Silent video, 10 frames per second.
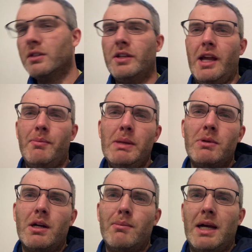yeah,
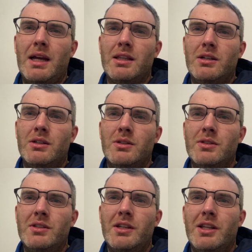people are buying
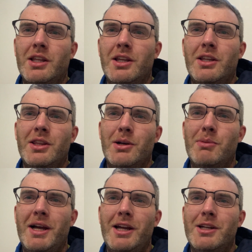those. They're
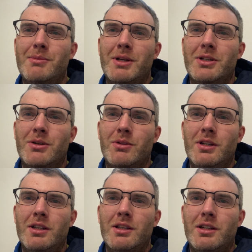buying them under
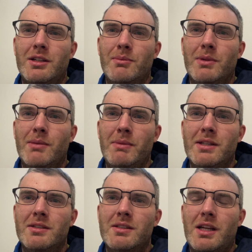what the
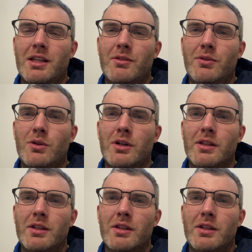mint's selling for,